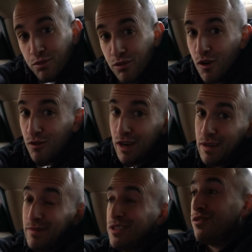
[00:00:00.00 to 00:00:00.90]

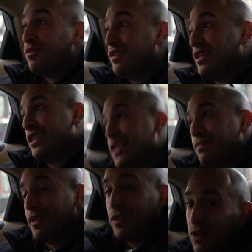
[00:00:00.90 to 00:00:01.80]
program that's only
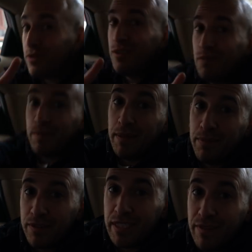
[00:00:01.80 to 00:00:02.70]
accepting 2 new
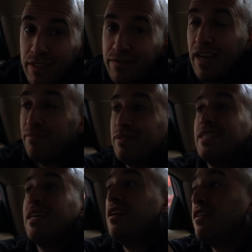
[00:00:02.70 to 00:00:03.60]
people,
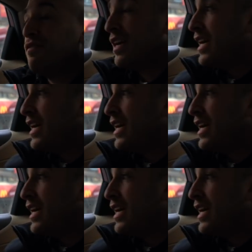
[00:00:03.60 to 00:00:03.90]
75% off.